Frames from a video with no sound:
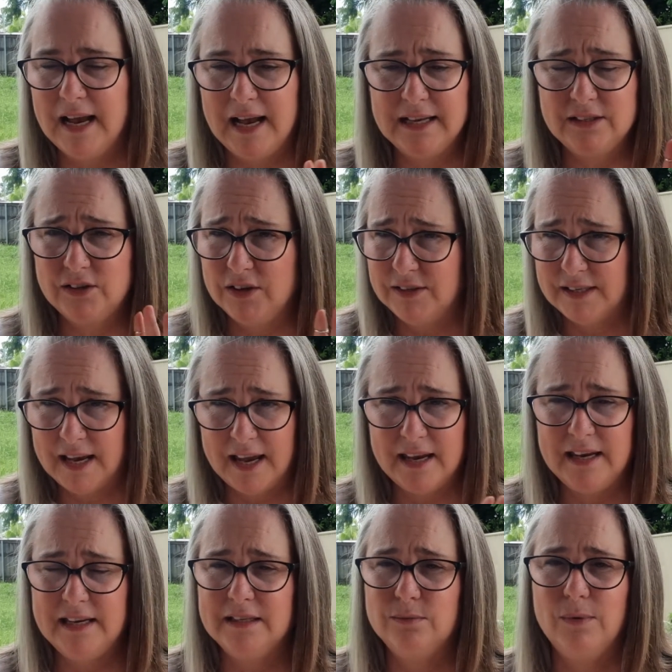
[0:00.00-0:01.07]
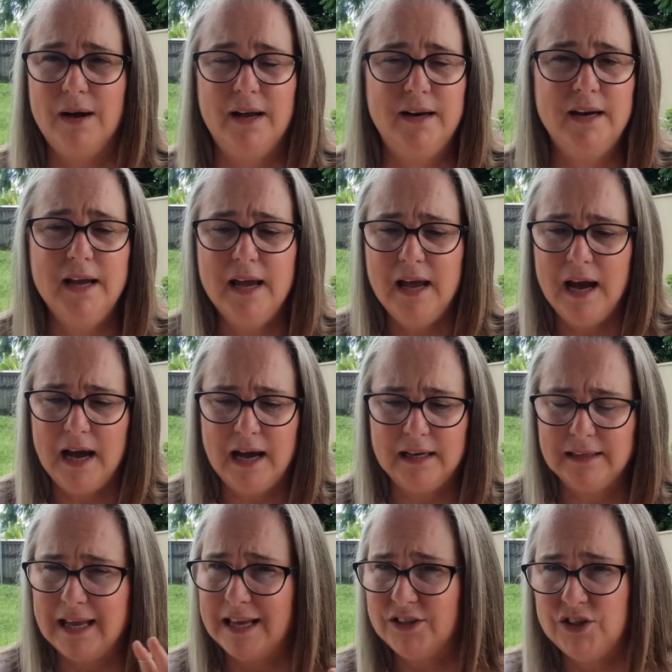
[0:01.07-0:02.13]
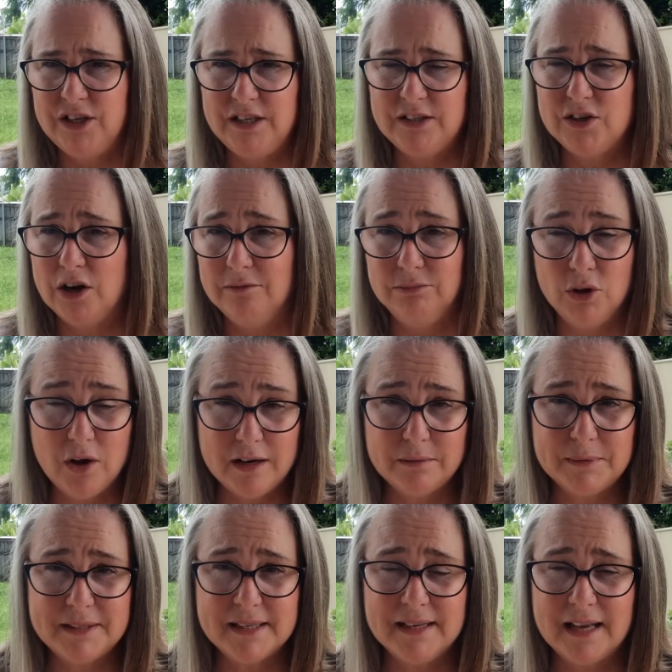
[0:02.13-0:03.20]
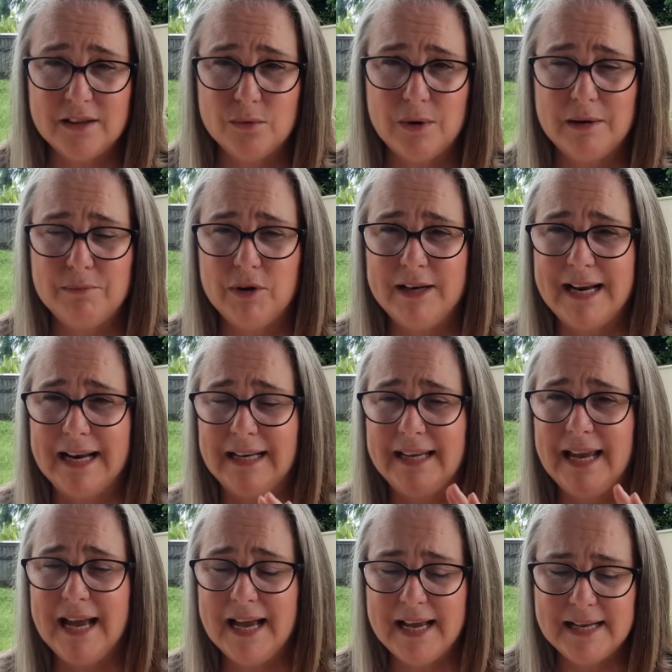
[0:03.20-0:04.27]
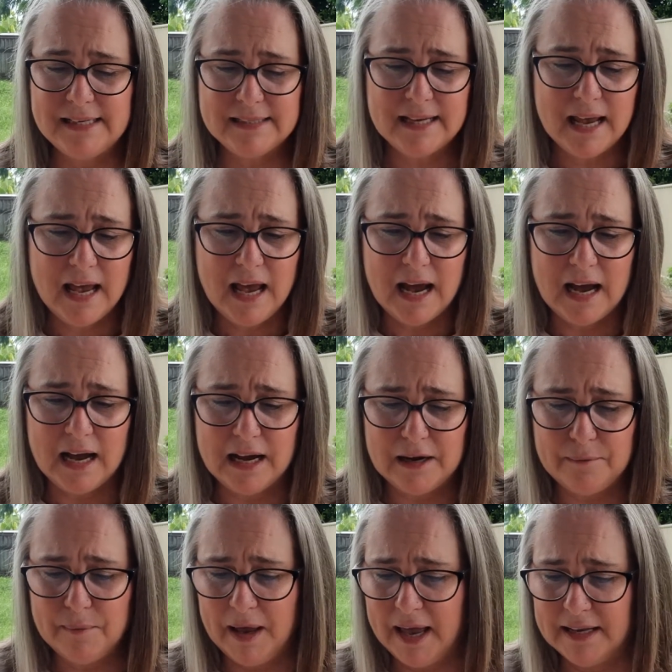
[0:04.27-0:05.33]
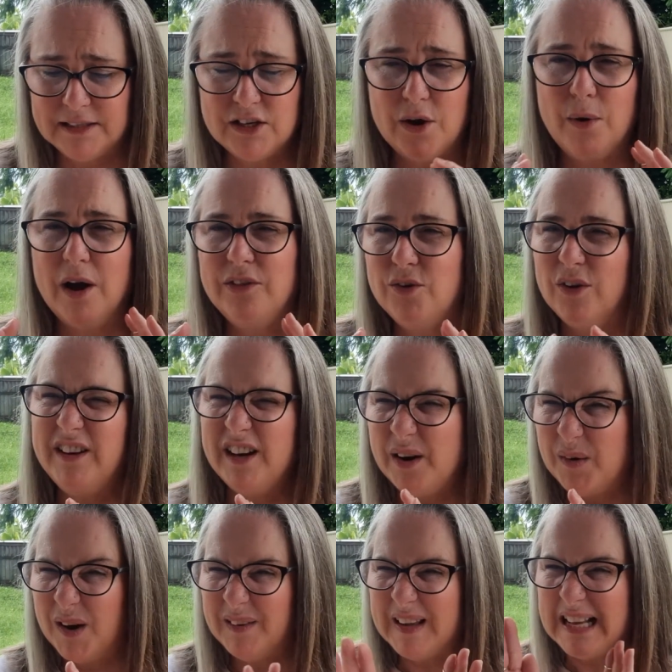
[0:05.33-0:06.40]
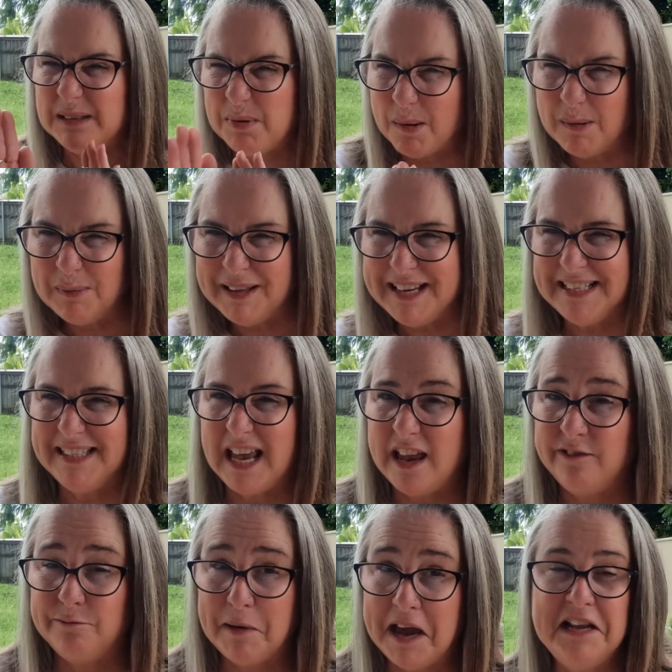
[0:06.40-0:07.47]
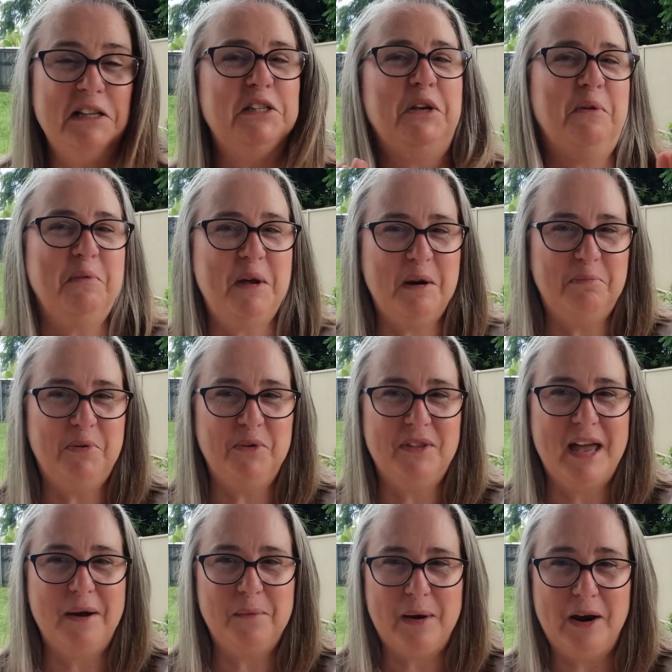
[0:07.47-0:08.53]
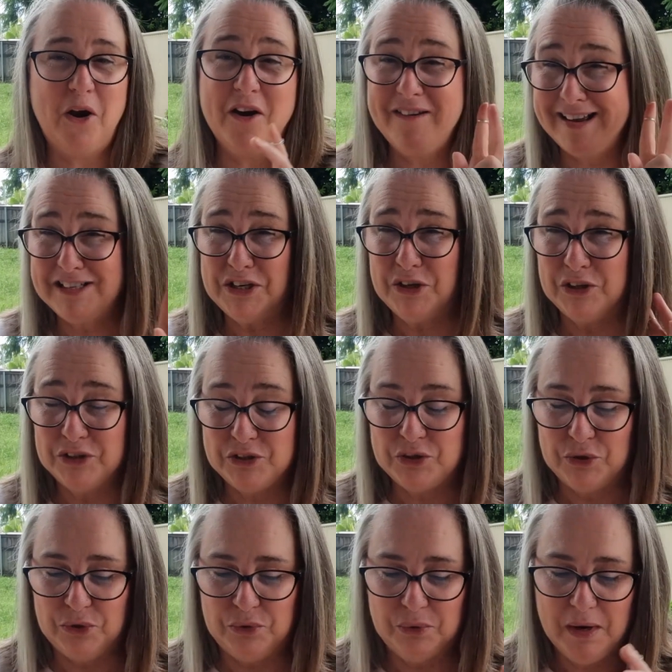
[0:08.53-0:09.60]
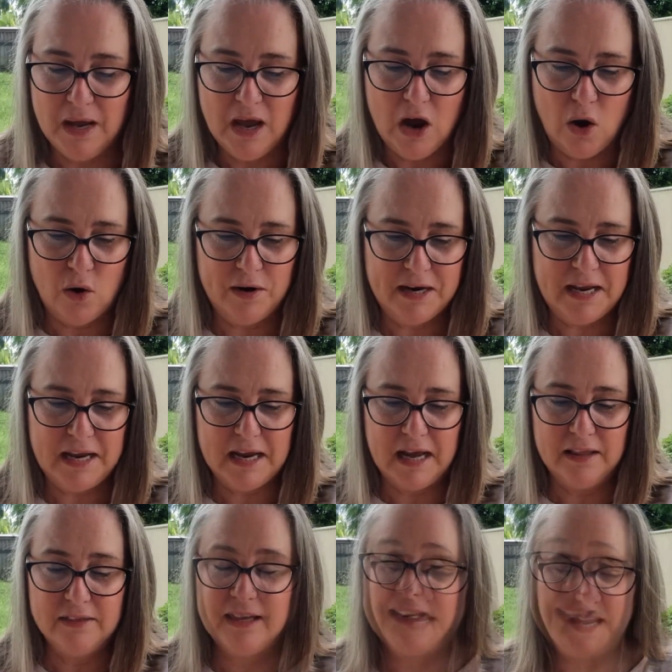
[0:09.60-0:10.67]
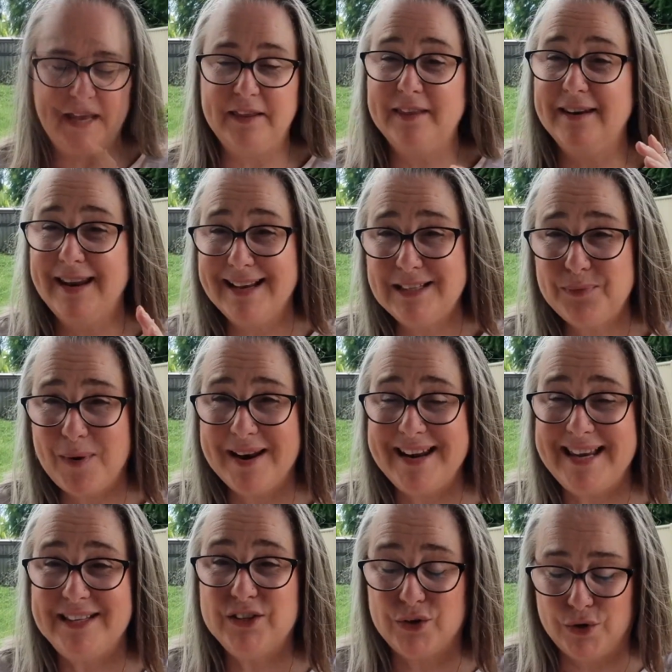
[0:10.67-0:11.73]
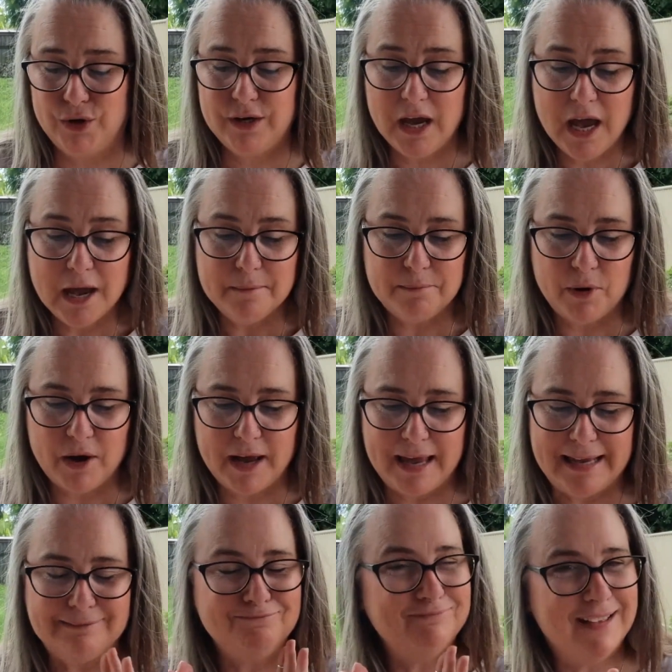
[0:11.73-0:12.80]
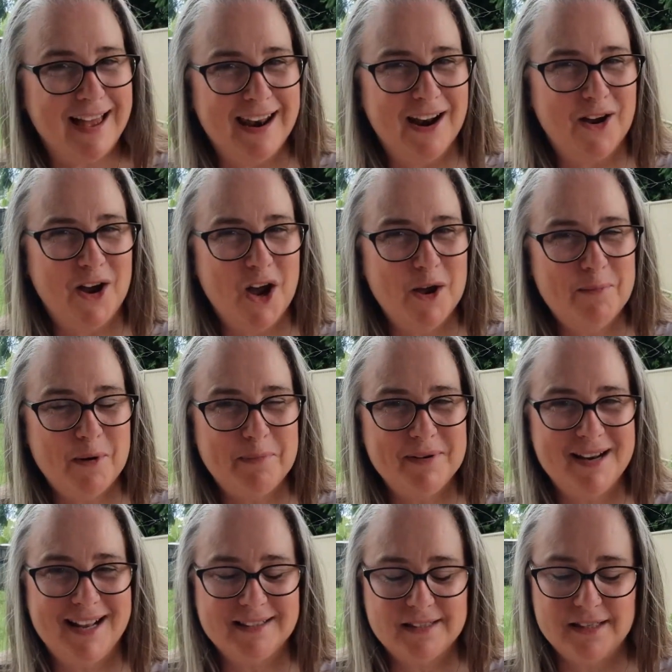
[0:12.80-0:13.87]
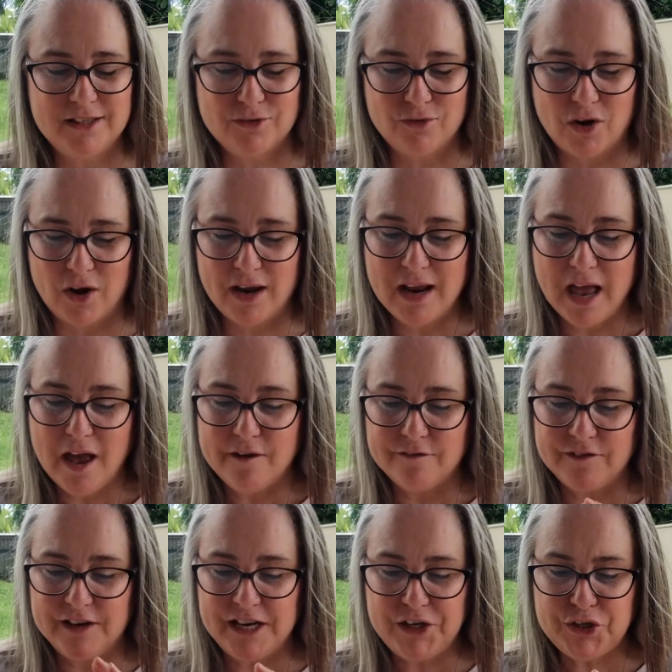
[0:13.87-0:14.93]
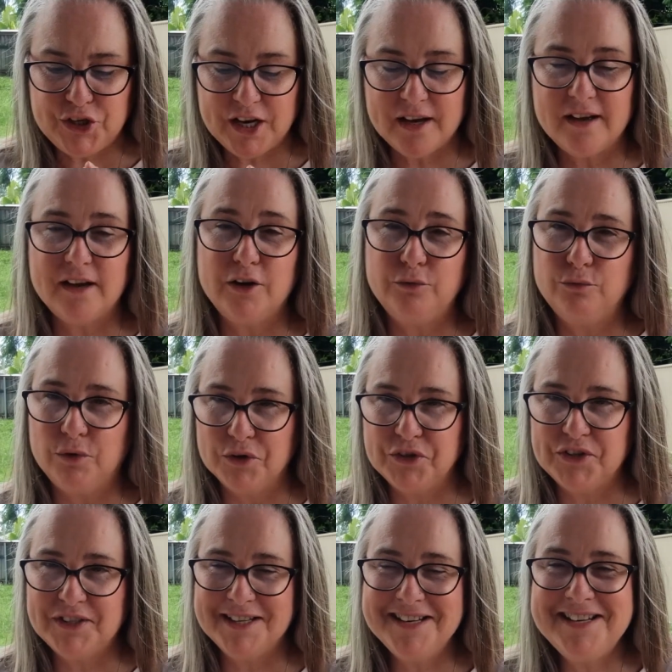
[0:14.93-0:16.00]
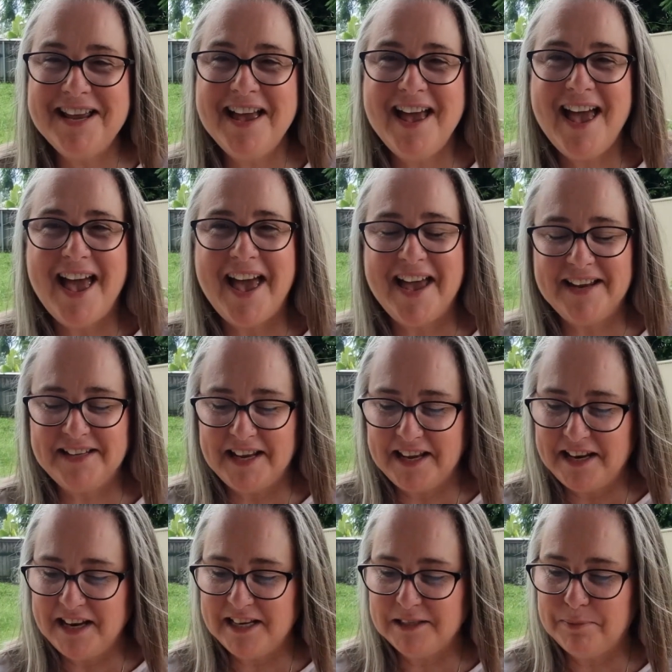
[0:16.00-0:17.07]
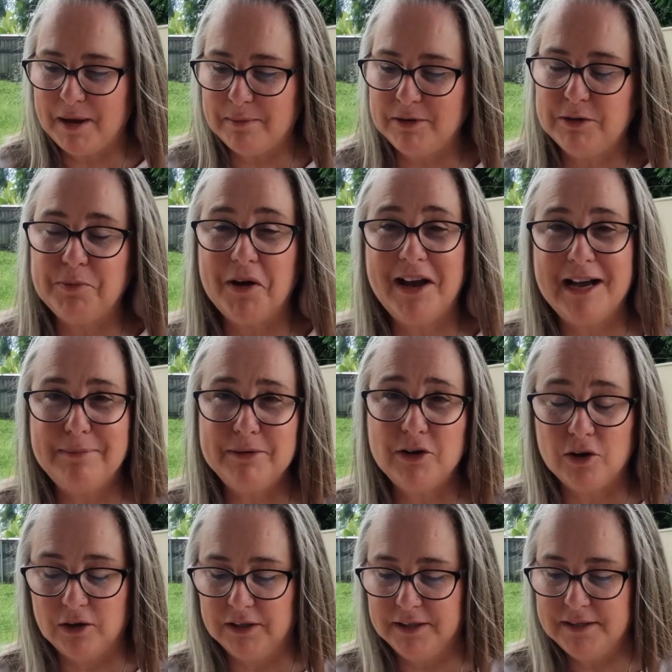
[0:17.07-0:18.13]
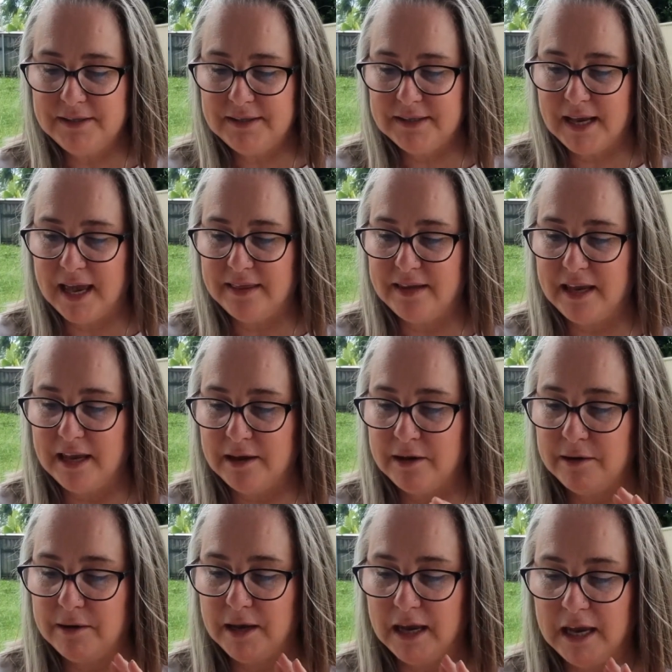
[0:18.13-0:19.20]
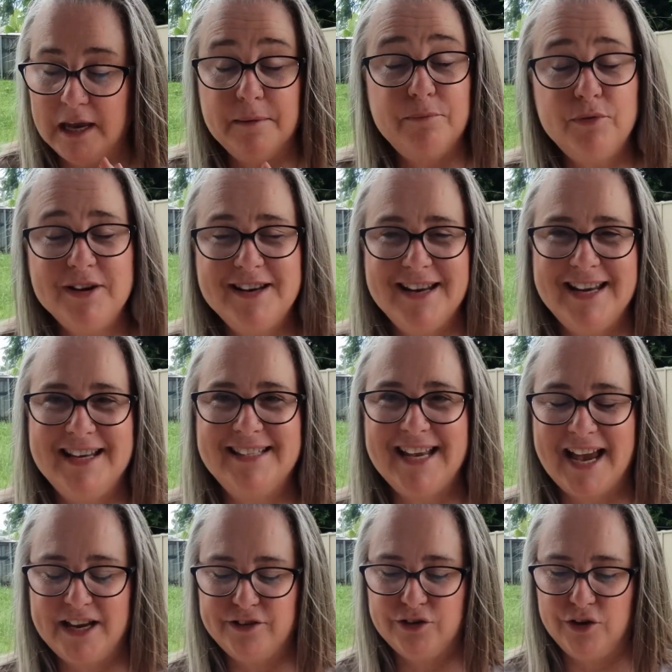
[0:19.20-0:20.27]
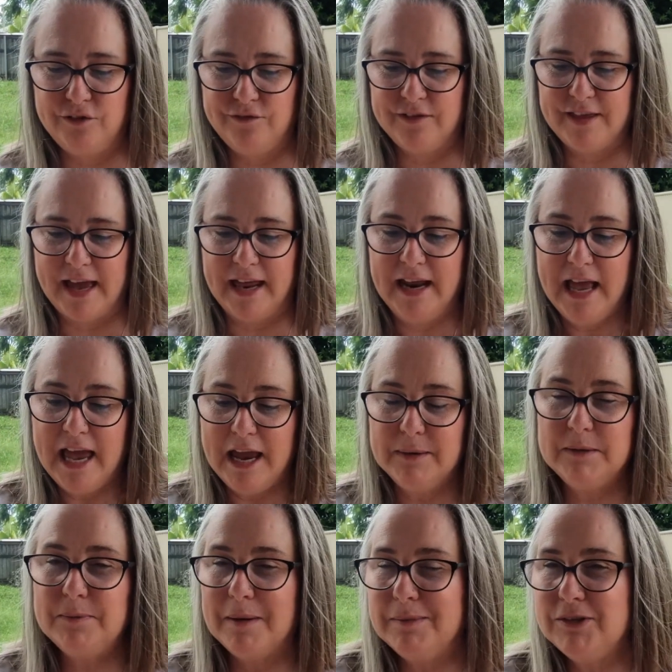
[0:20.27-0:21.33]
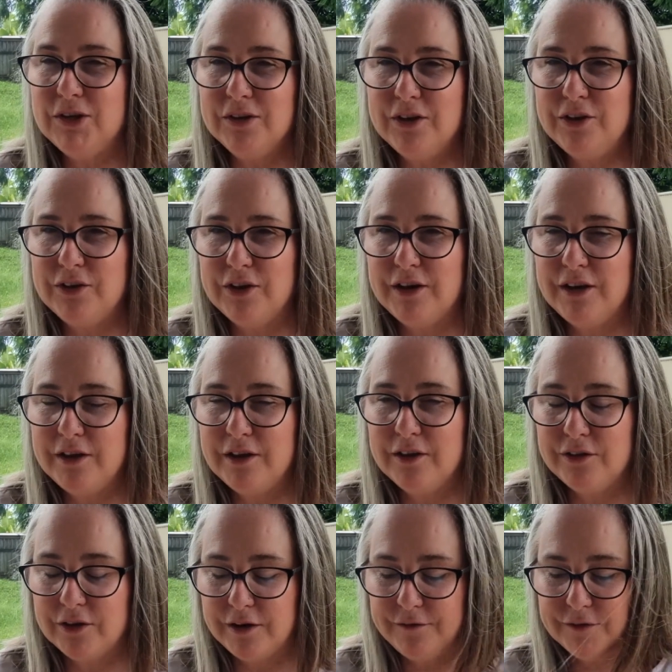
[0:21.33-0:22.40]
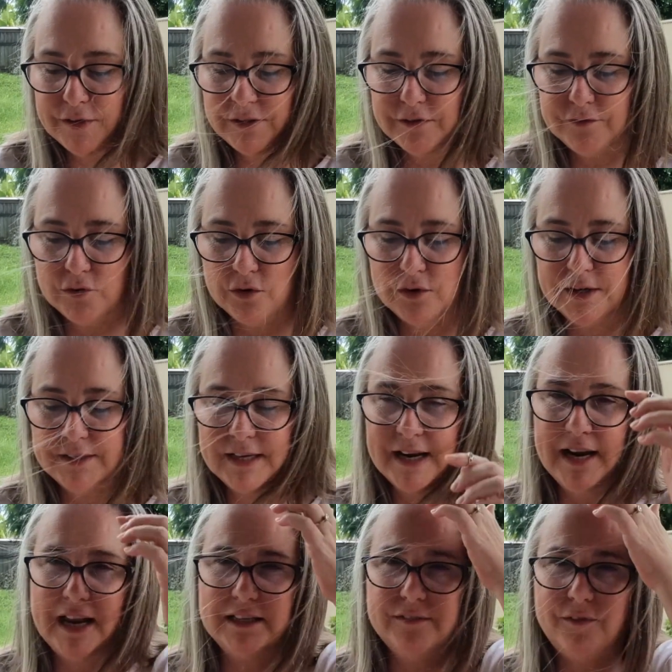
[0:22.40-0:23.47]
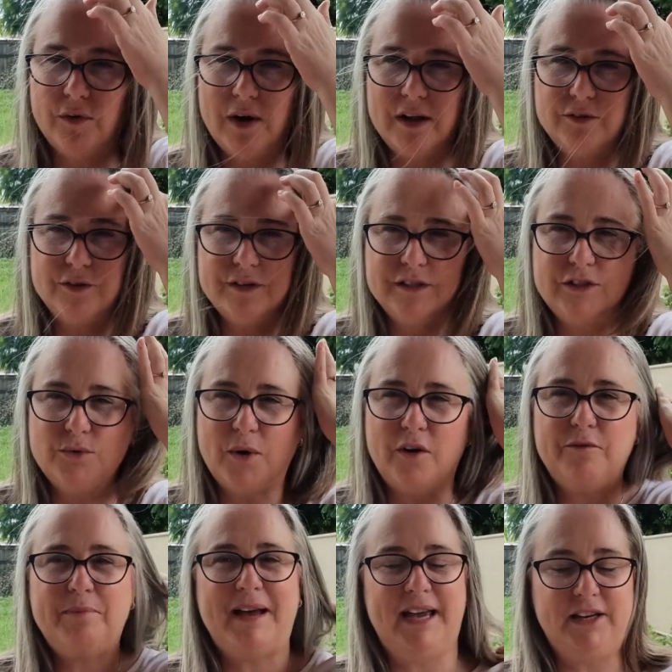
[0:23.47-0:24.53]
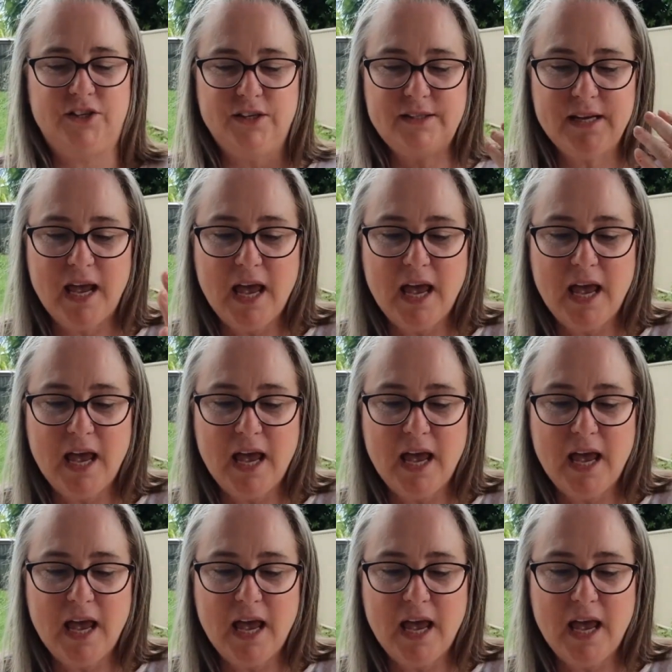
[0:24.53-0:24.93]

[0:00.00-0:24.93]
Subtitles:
Circe is one. Last year, Stone Blind was another one by Natalie Haynes. And so I thought, you know what, that's probably a safe bet, so I'm going to put that one. I've actually got two on here. The next one is Herc by, and I hope I pronounce this right, Phoebe Rogerson, and it is published by HarperCollins, and the imprint is HQ for that. It was published on the 31st of August, and it has 412 pages.